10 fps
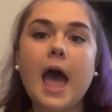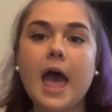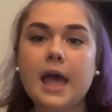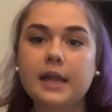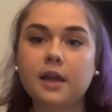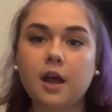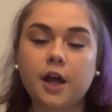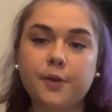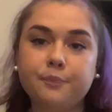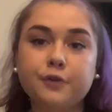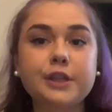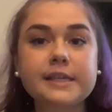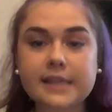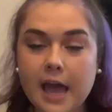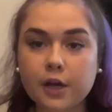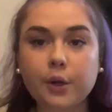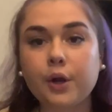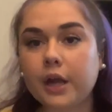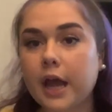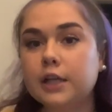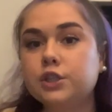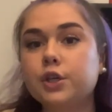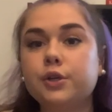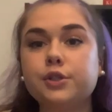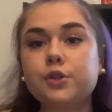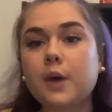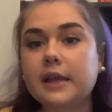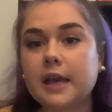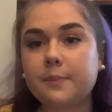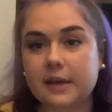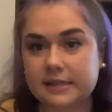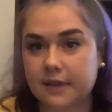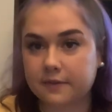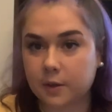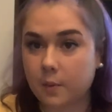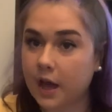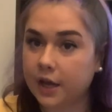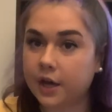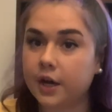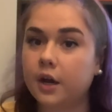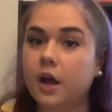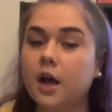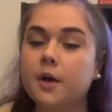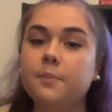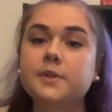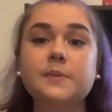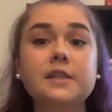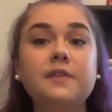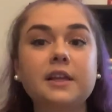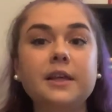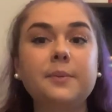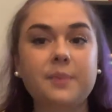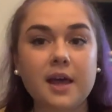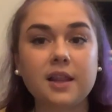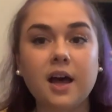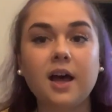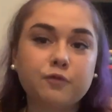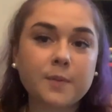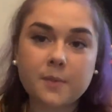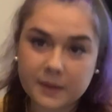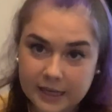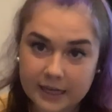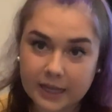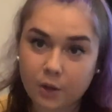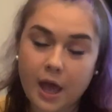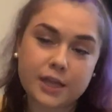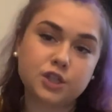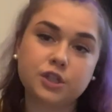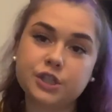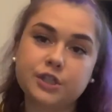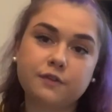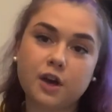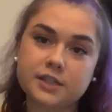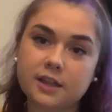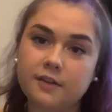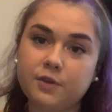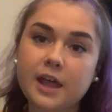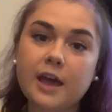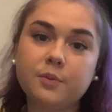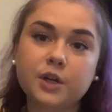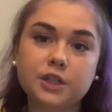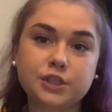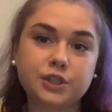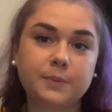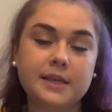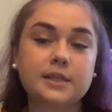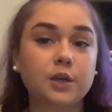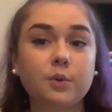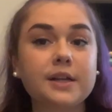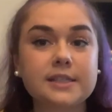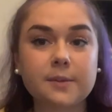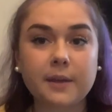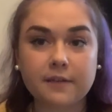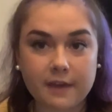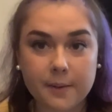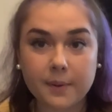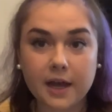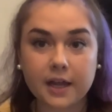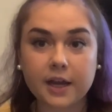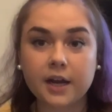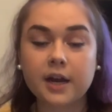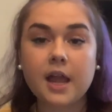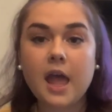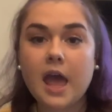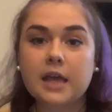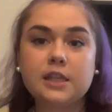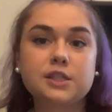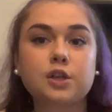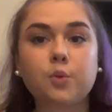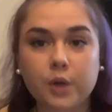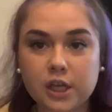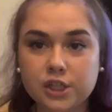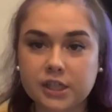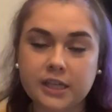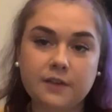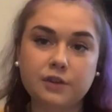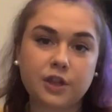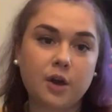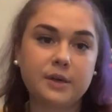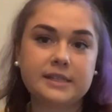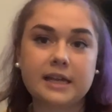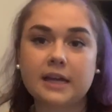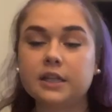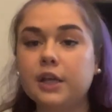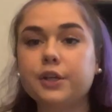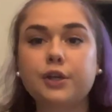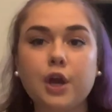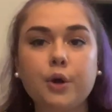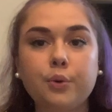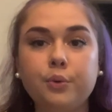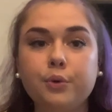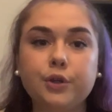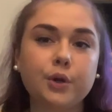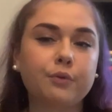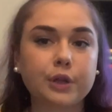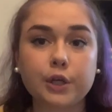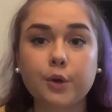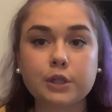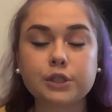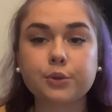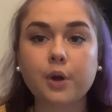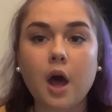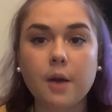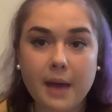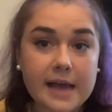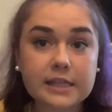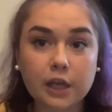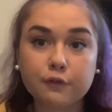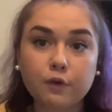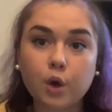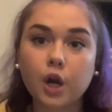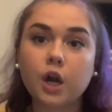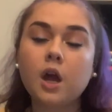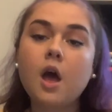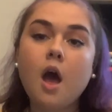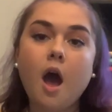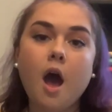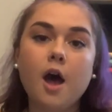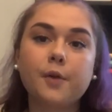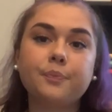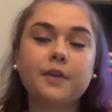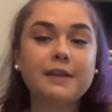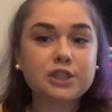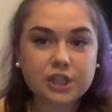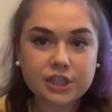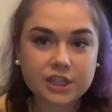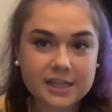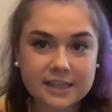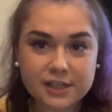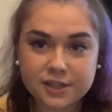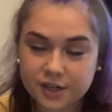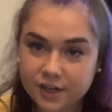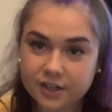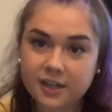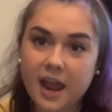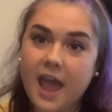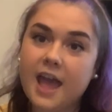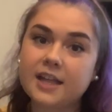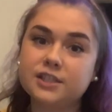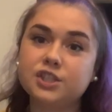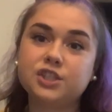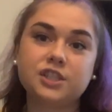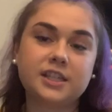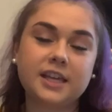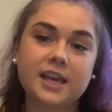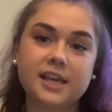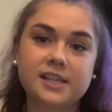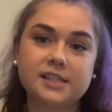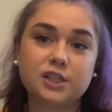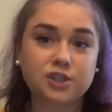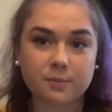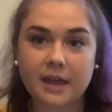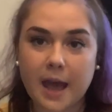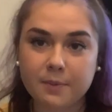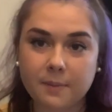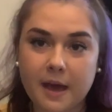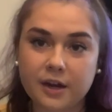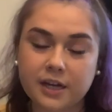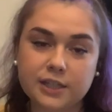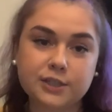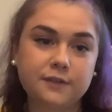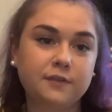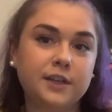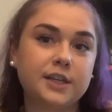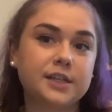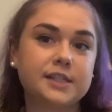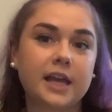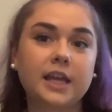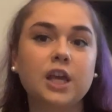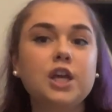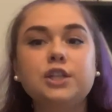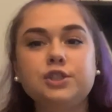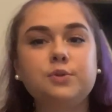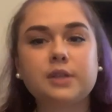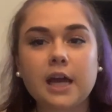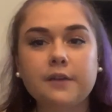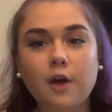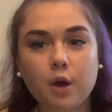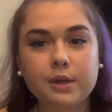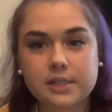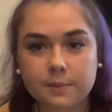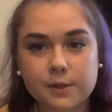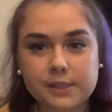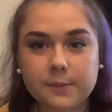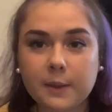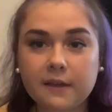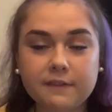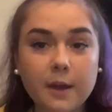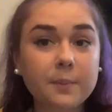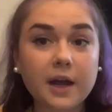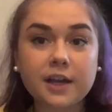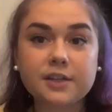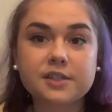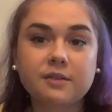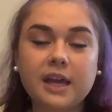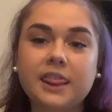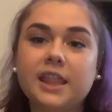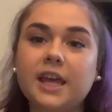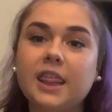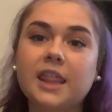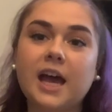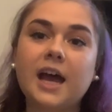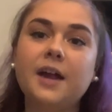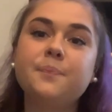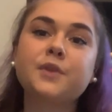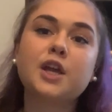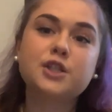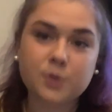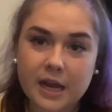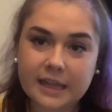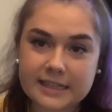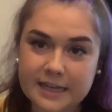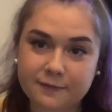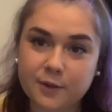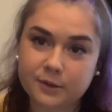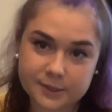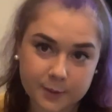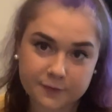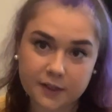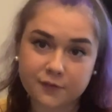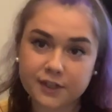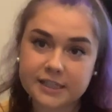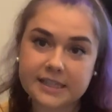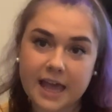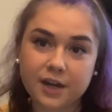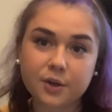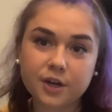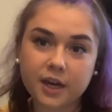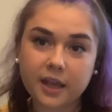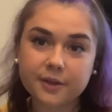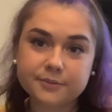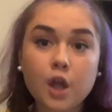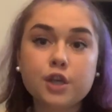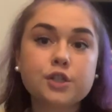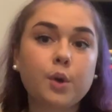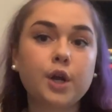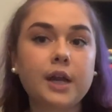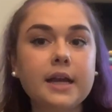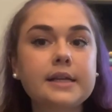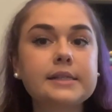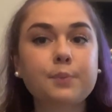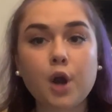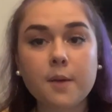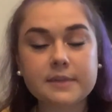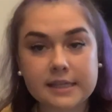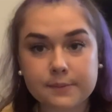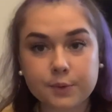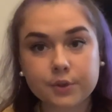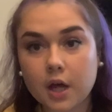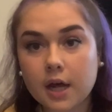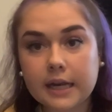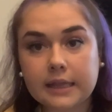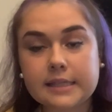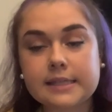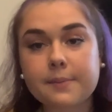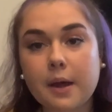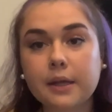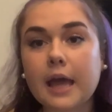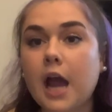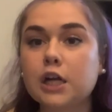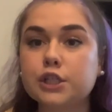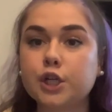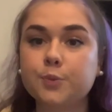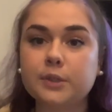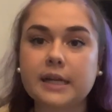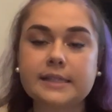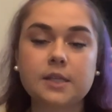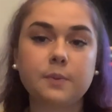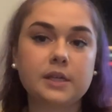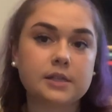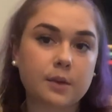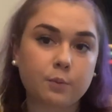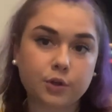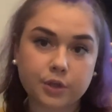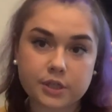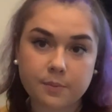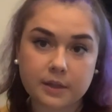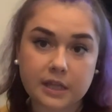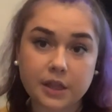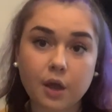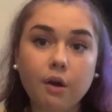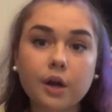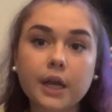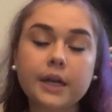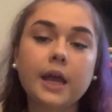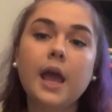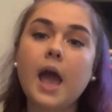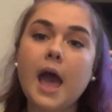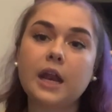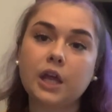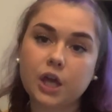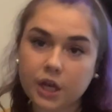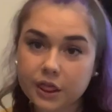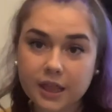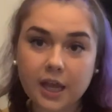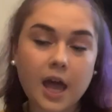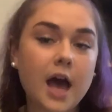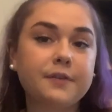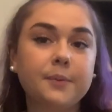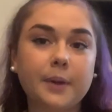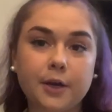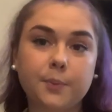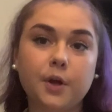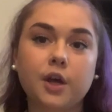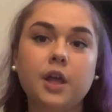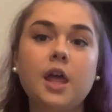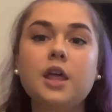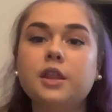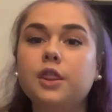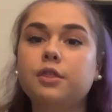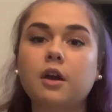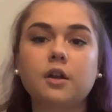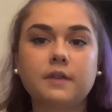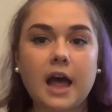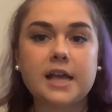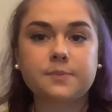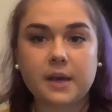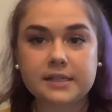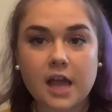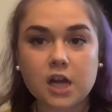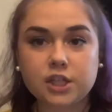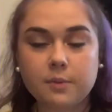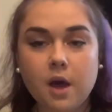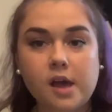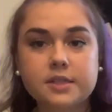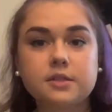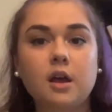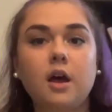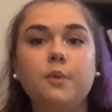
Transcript: And for this category, I chose Twilight by Stephanie Meyer, specifically Bella. From the beginning, as soon as she falls in love with Edward, she basically wants to be a vampire, and this is her wish. And even though he's kind of like, no, you don't really know what you're asking for, eventually she does get turned, and she is extremely happy about it, and she feels like she was kind of always supposed to be a vampire. So I think that Twilight definitely works perfect for this category. So our next prompt is Mulan, and this is about a character who pretends to be someone or something that they aren't, and I couldn't think of a better book than Throne of Glass by Sarah J. Maas.